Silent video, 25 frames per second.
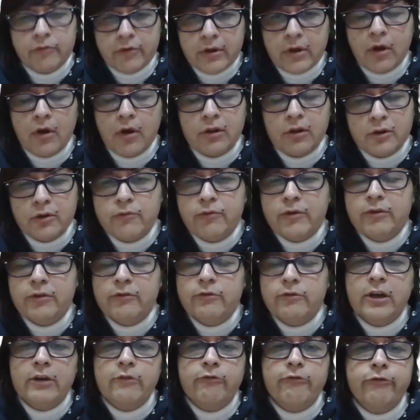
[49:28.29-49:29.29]
although we
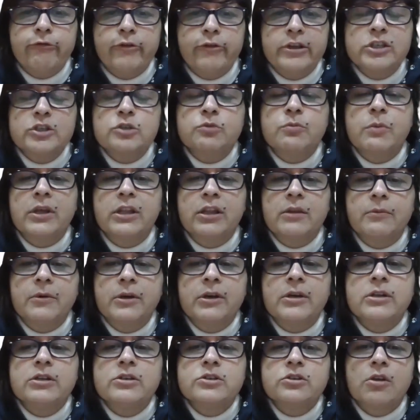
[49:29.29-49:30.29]
were influenced by the
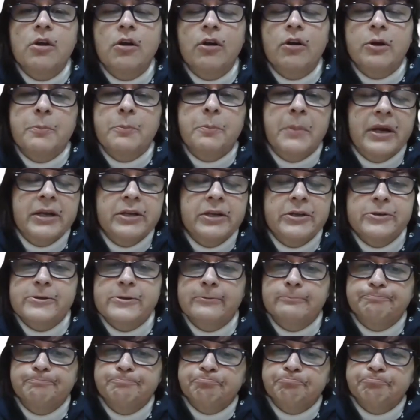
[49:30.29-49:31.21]
British thought, but